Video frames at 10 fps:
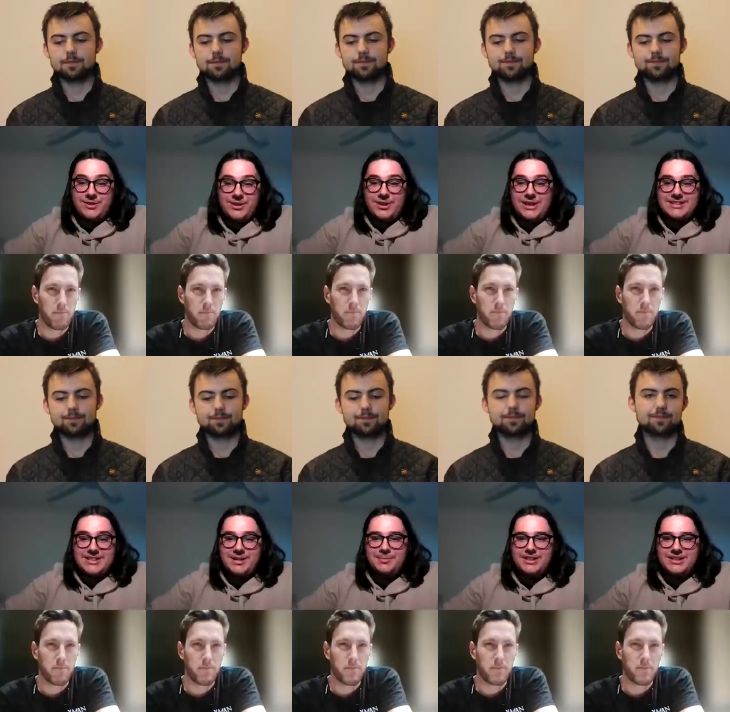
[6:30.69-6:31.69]
Speaker 1: the
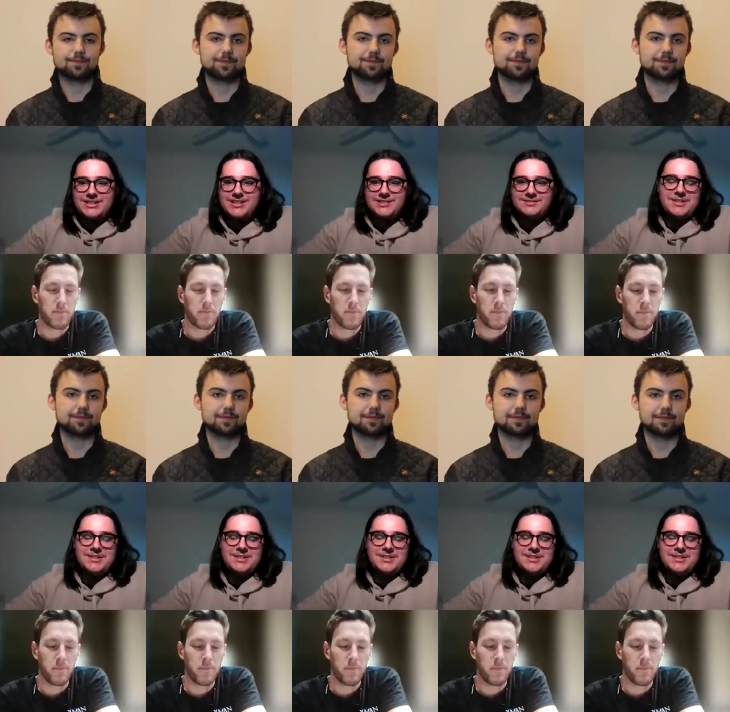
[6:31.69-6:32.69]
Isengard ballista
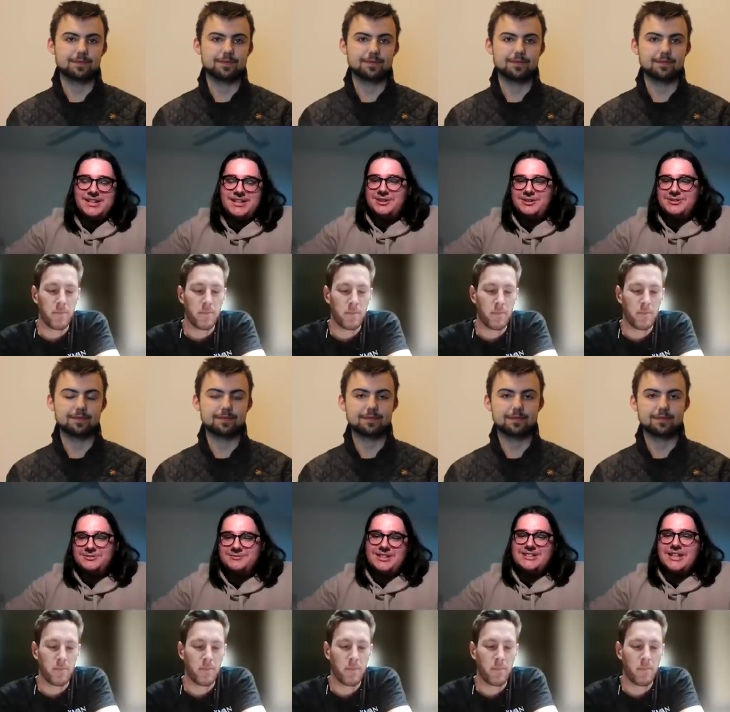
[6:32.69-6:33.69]
or
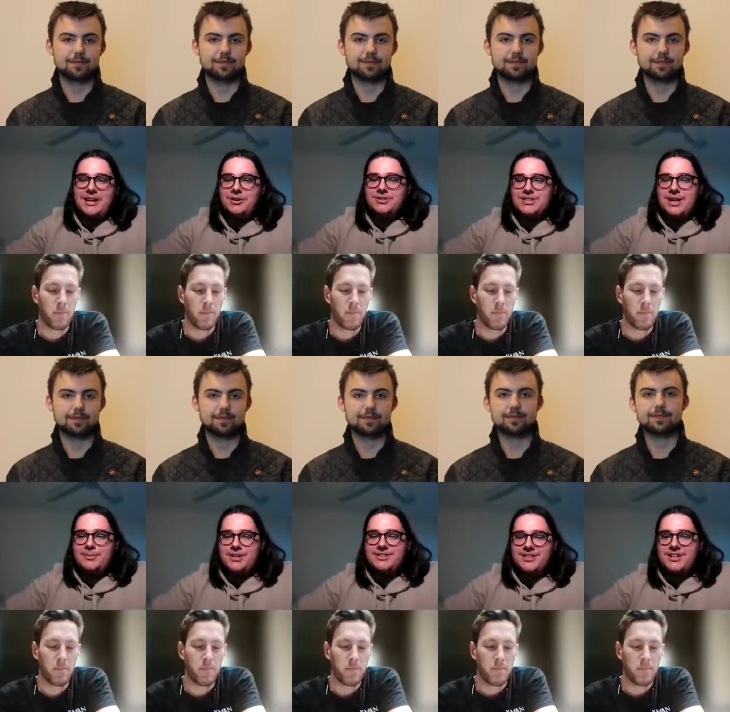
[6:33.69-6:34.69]
odd, I say odds are,
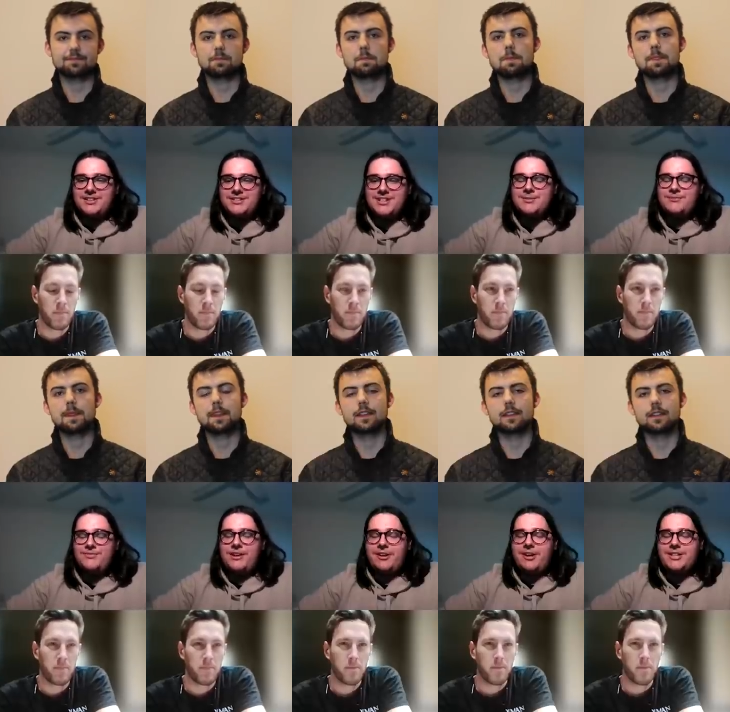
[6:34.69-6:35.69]
but no, there's a
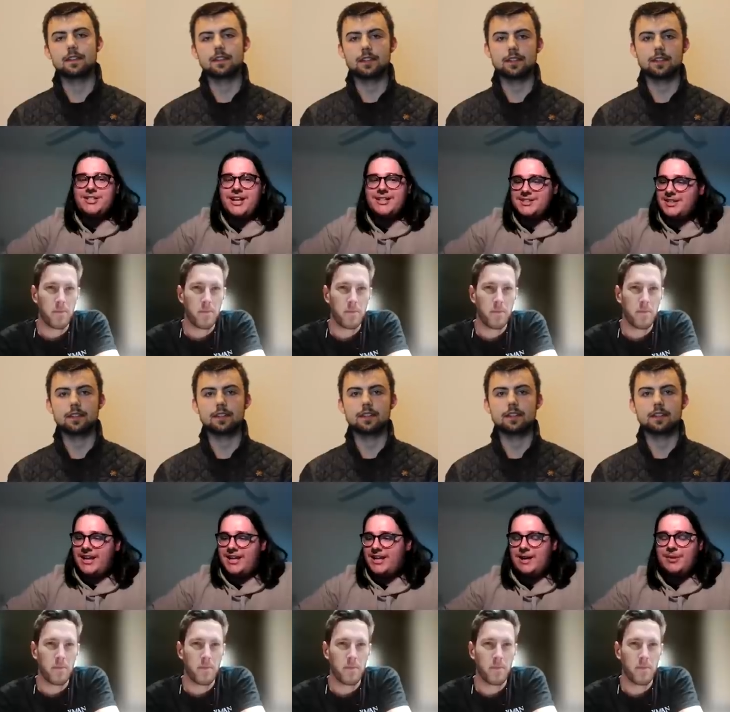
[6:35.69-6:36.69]
very high chance that
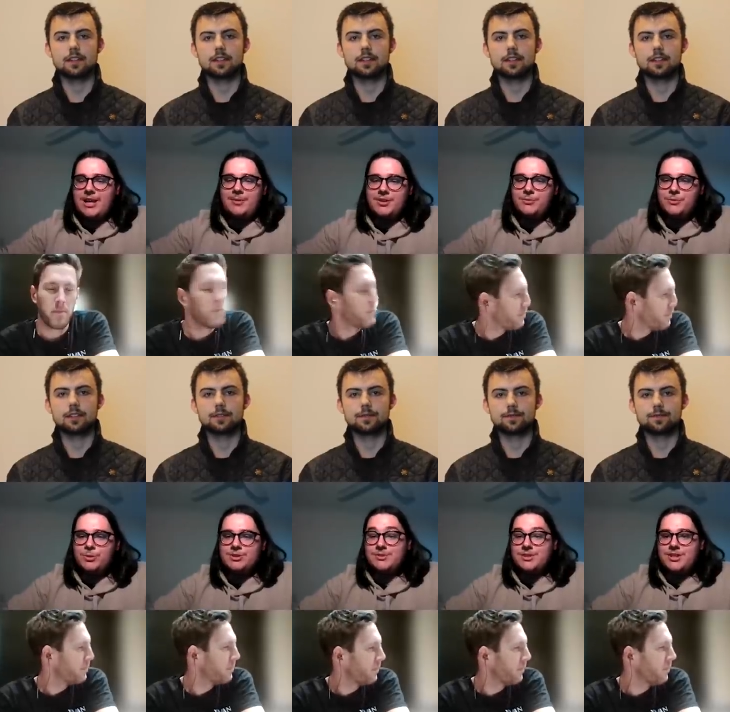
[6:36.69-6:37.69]
any army coming
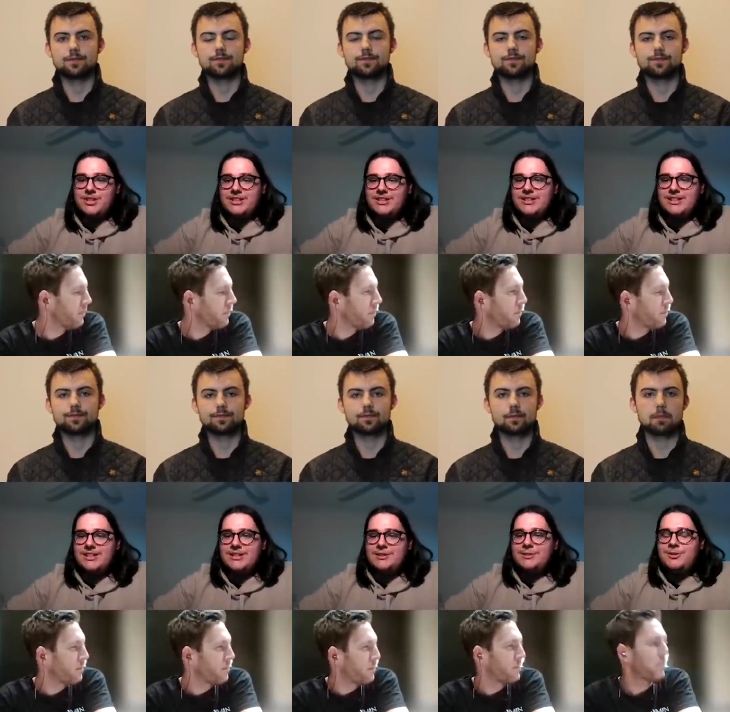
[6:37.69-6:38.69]
towards him is going to
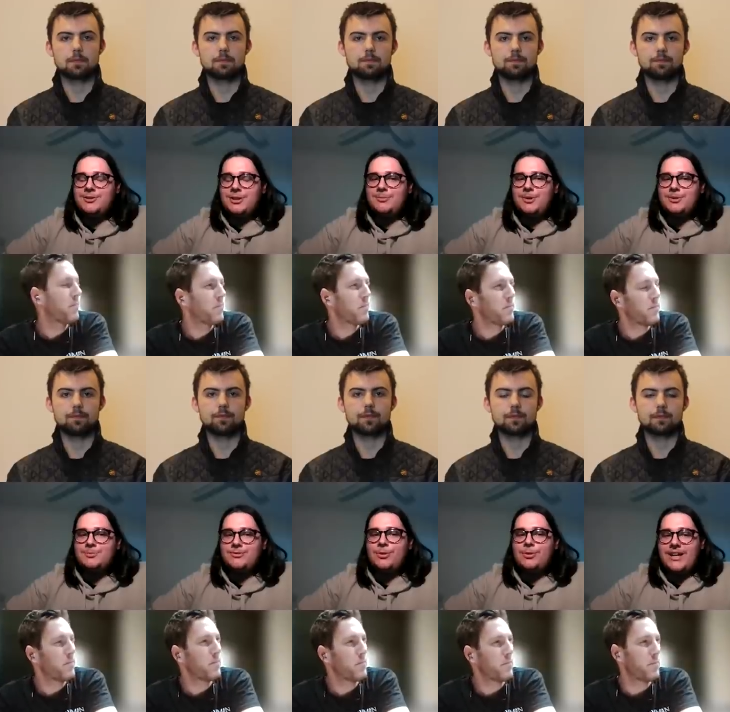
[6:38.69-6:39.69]
lose a lot of models
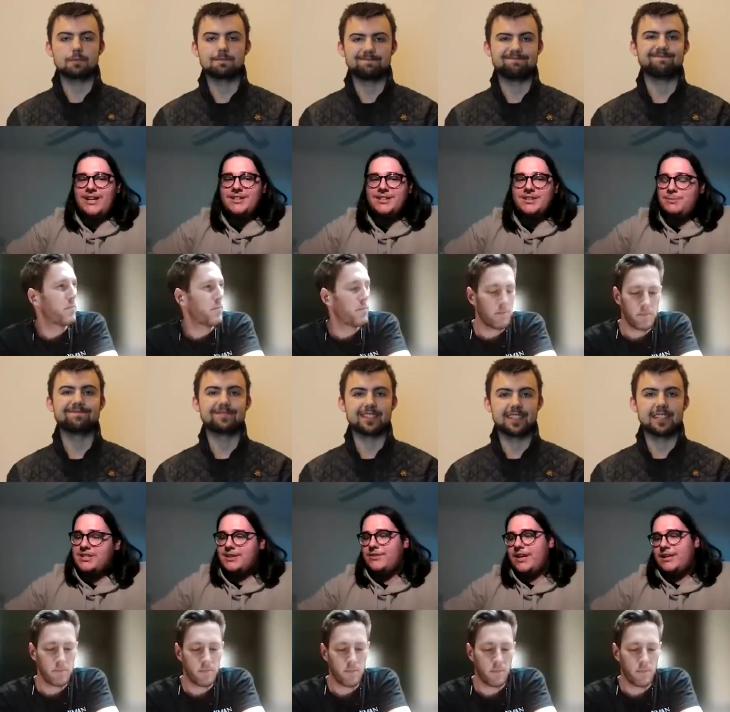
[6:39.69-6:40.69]
beforehand,
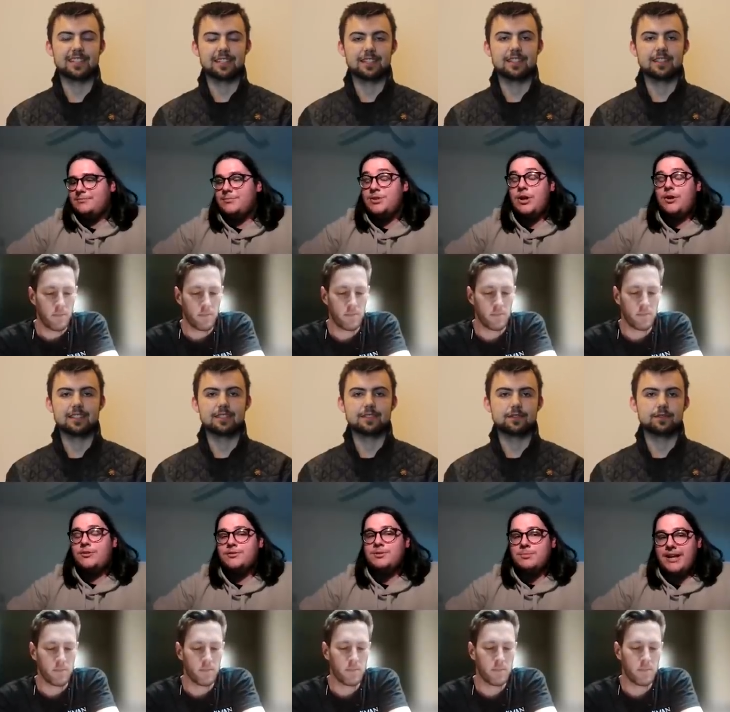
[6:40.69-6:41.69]
especially if they
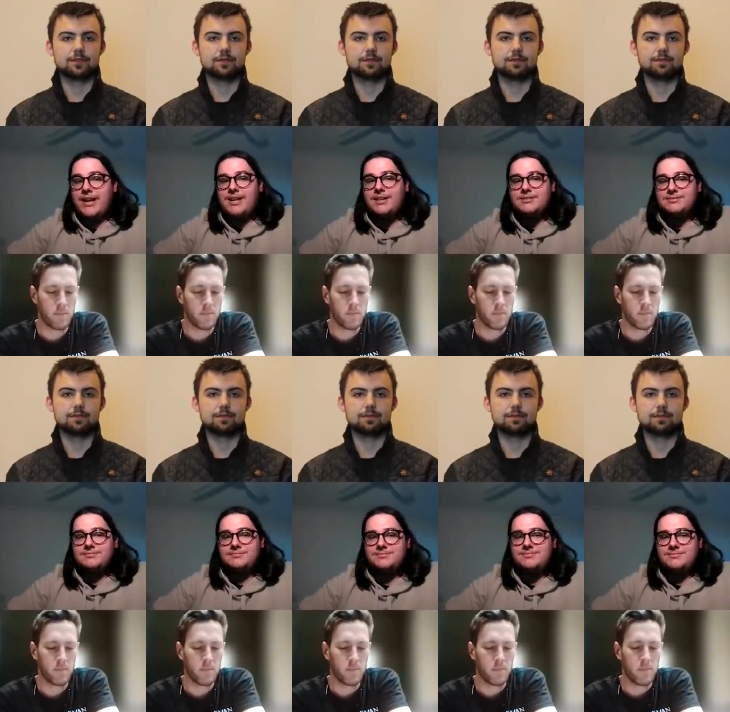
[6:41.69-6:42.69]
don't spread out,
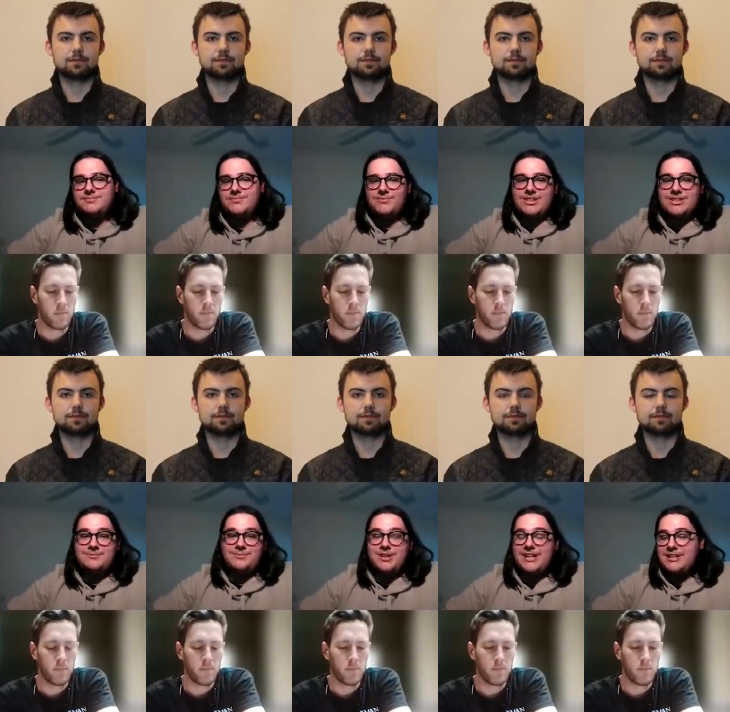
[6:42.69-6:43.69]
which
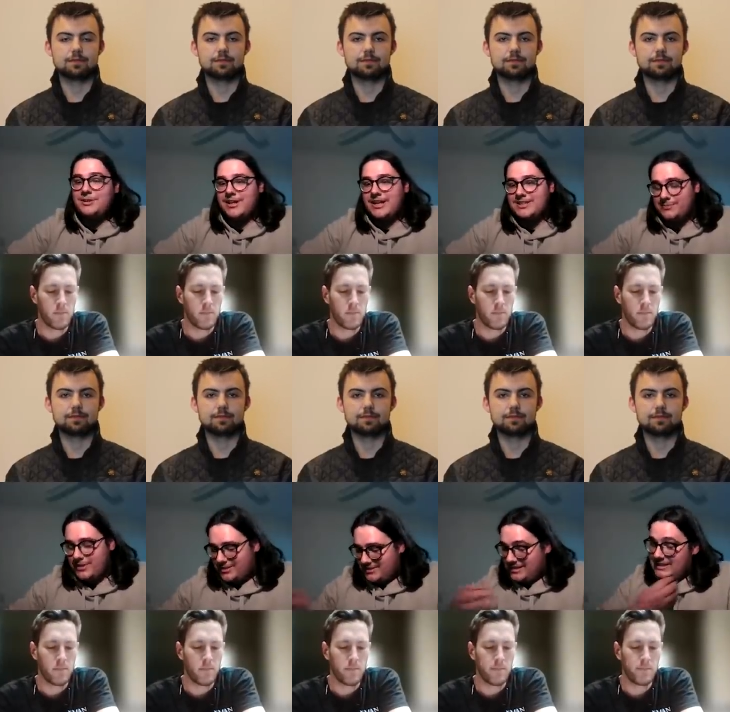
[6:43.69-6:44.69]
what you need to do against them.
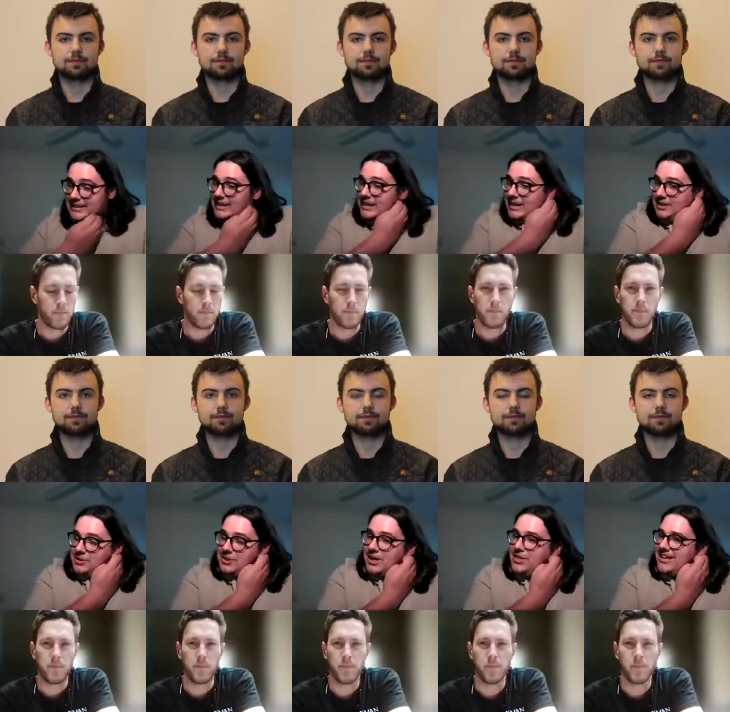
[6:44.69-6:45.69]
But
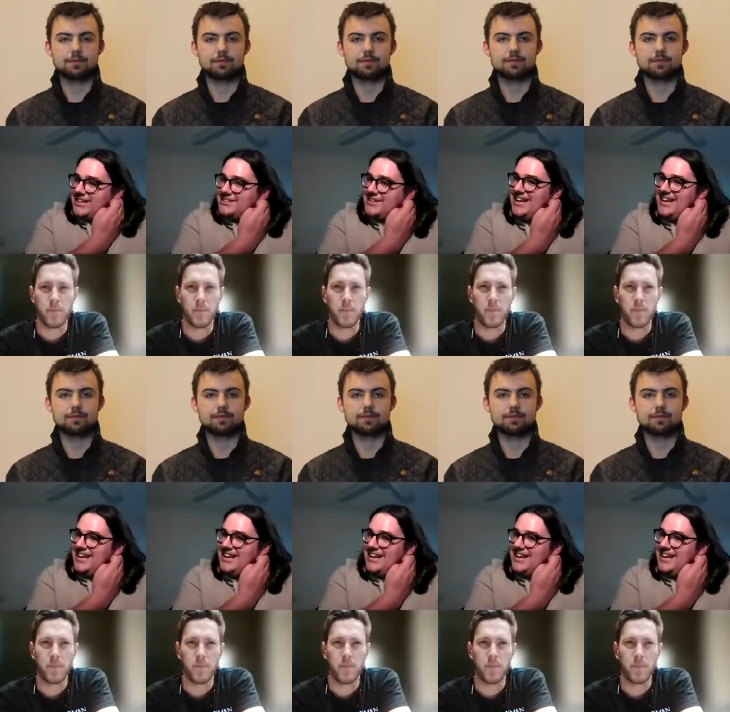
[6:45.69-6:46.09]
look, I think